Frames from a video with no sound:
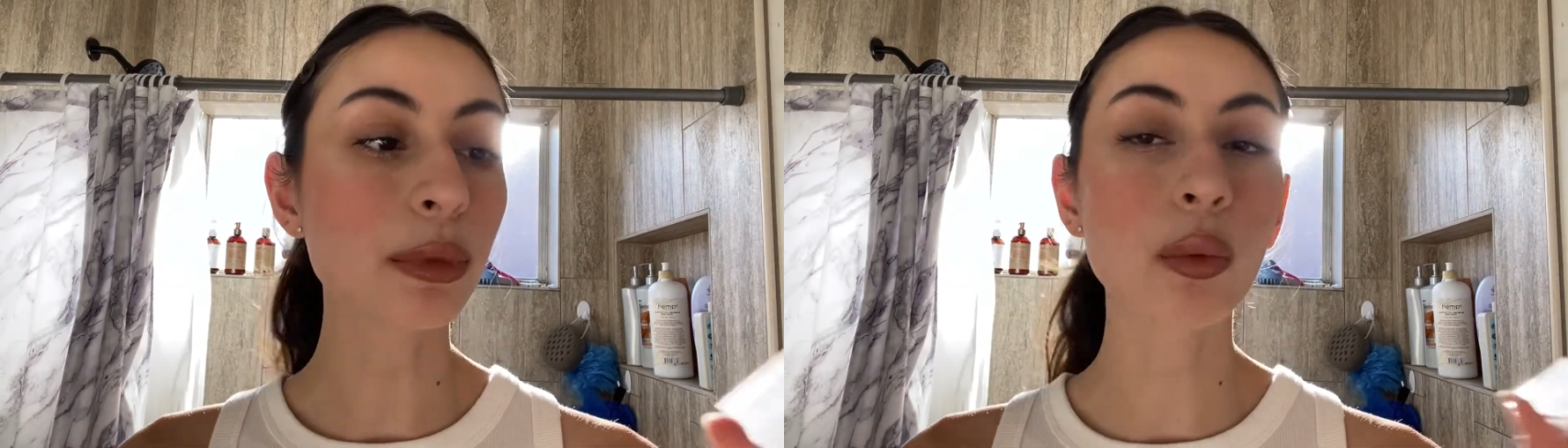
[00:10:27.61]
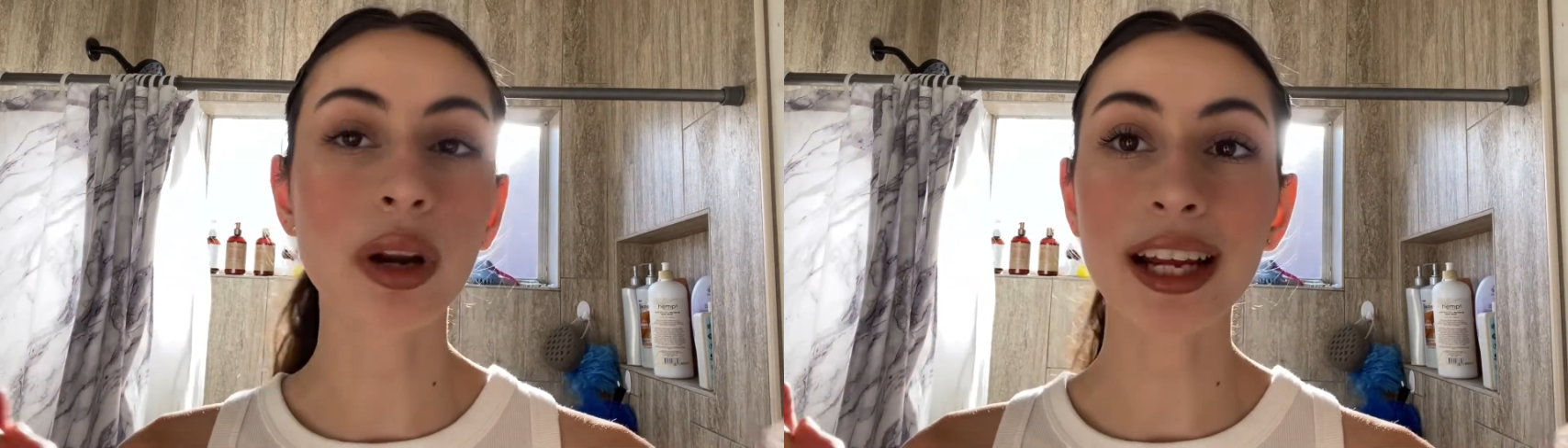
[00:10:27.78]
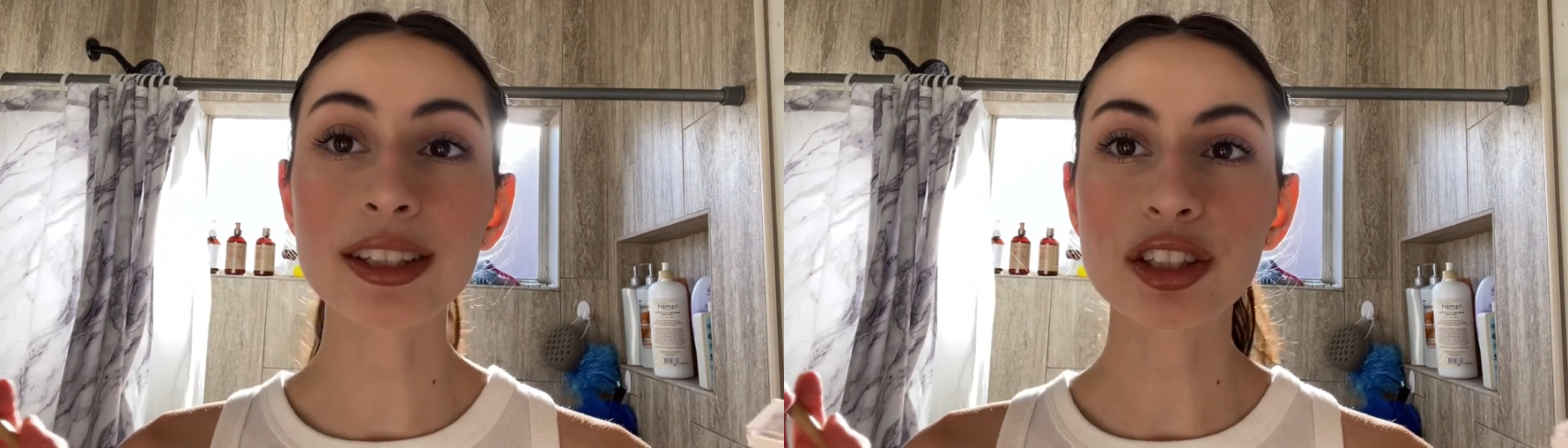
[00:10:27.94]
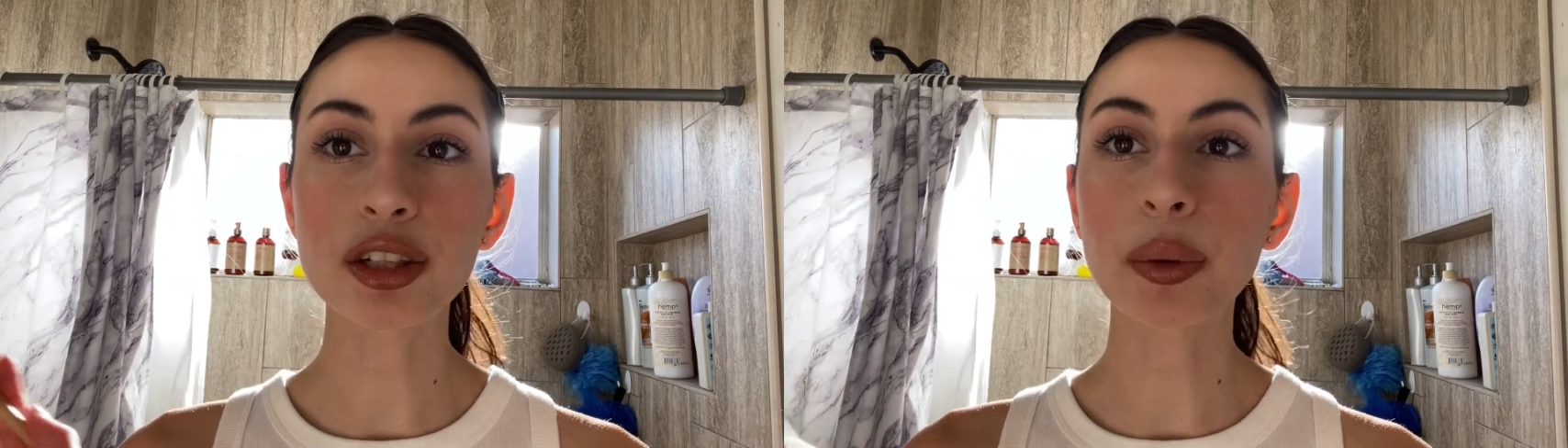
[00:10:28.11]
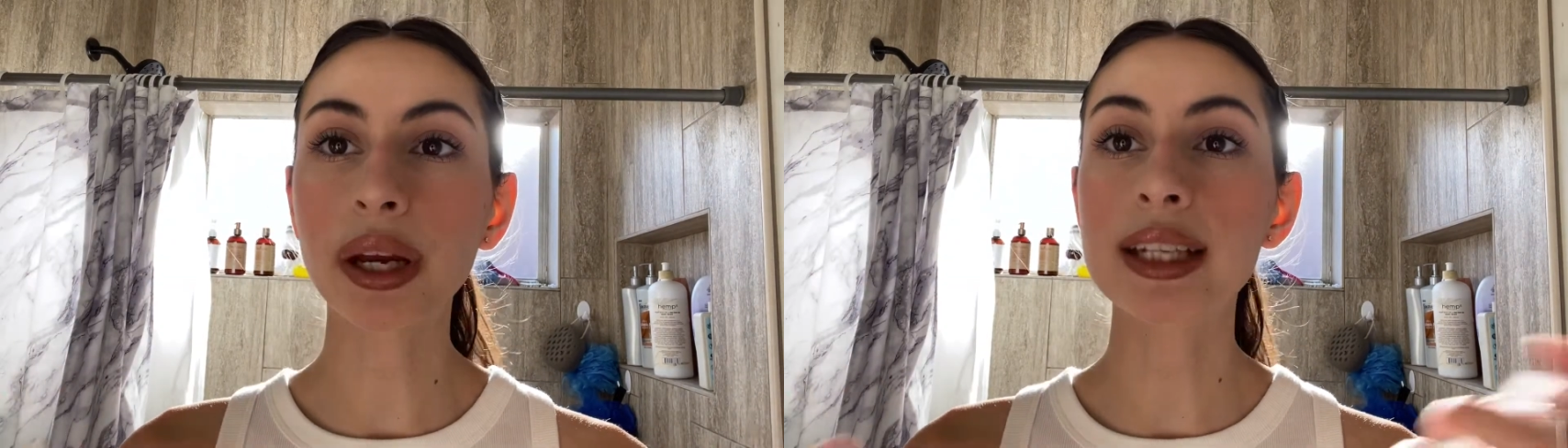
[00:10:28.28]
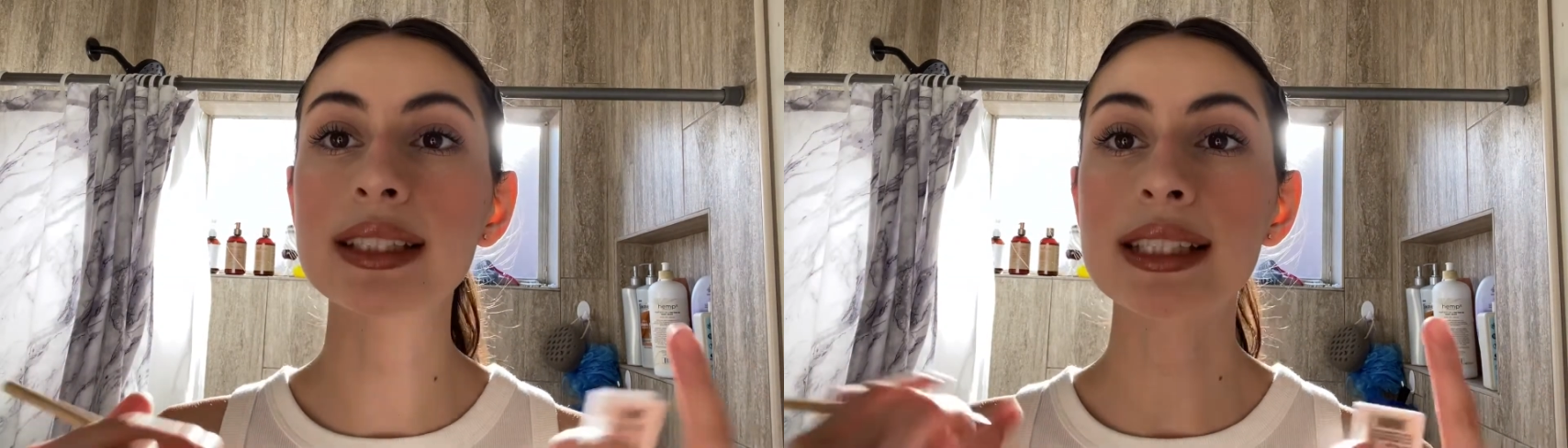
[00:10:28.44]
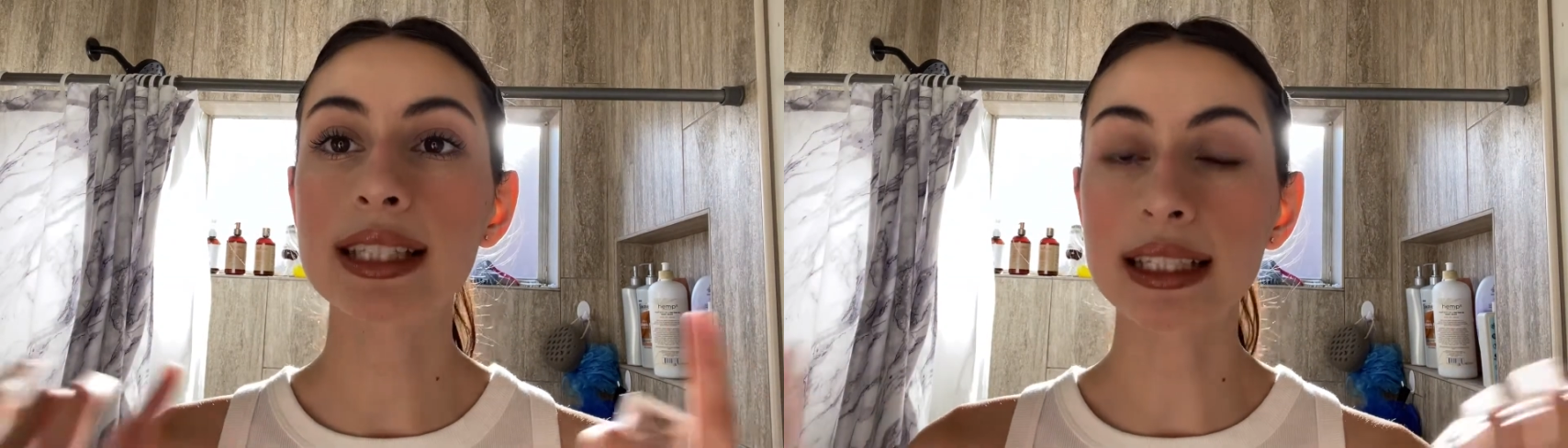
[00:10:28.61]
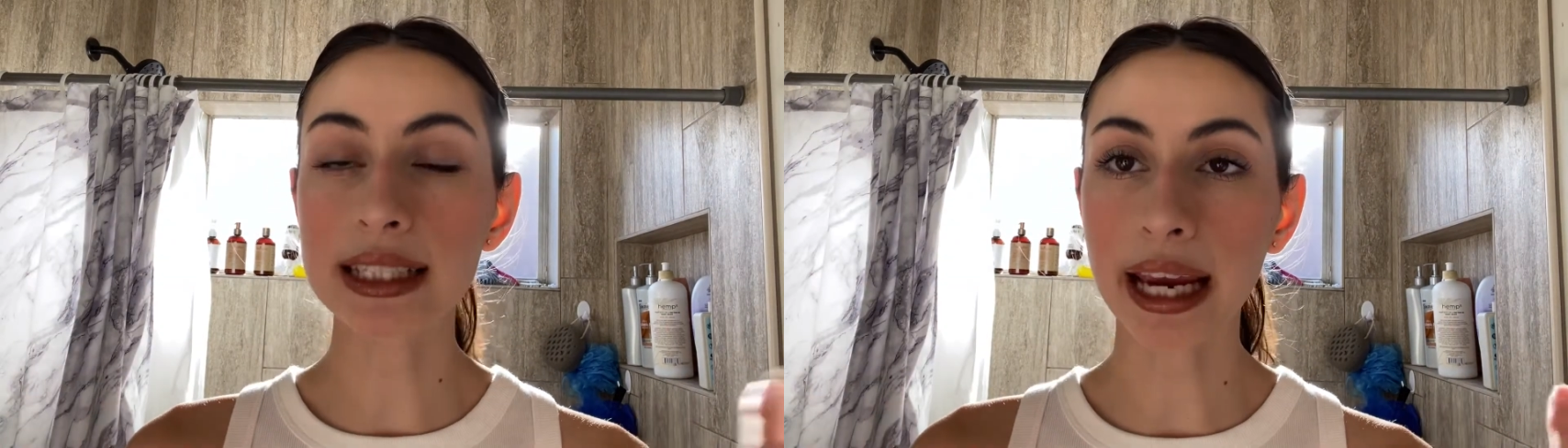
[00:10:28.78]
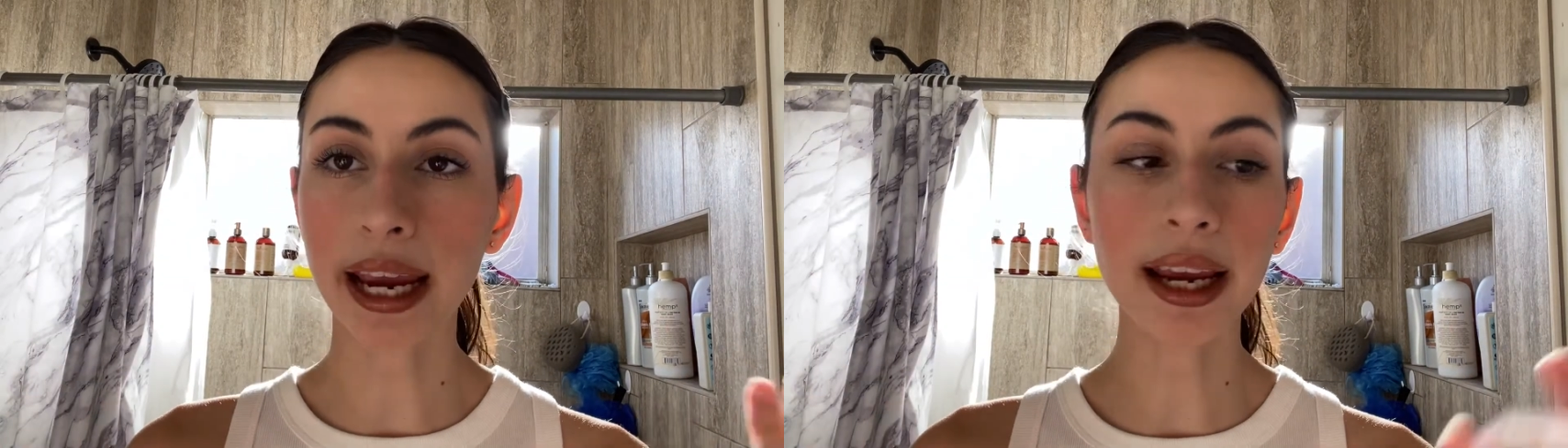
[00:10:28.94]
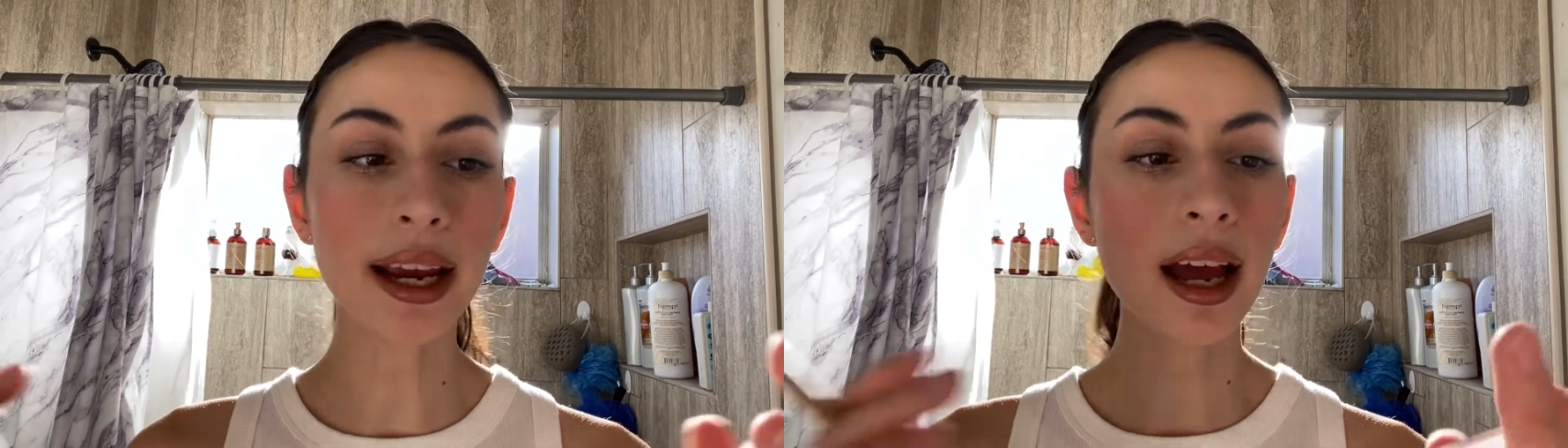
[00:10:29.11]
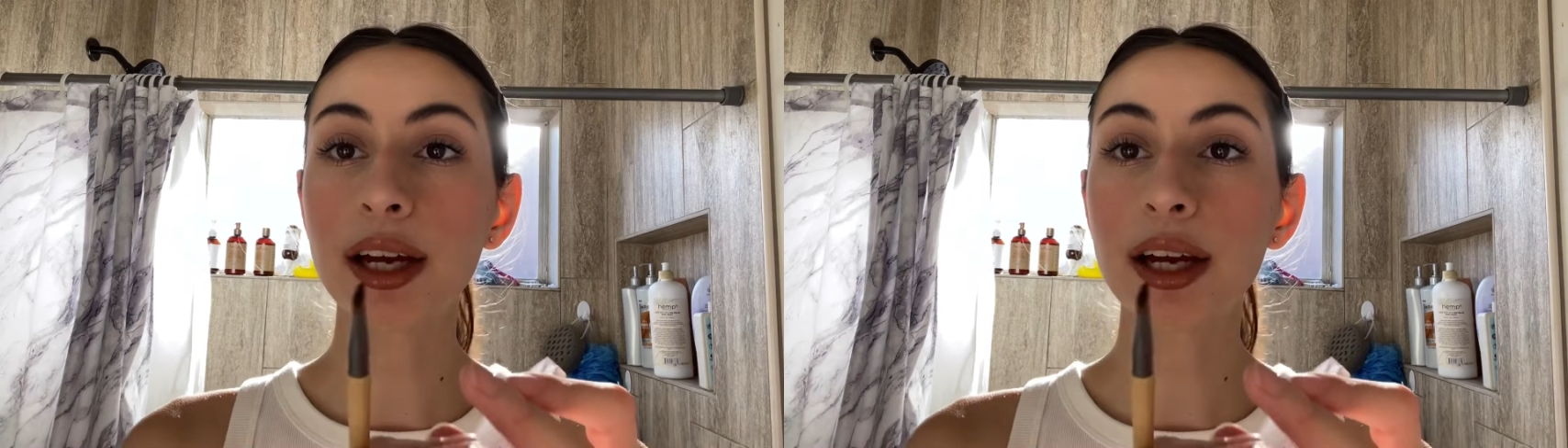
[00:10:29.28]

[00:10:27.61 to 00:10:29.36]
but when I do and it's the day,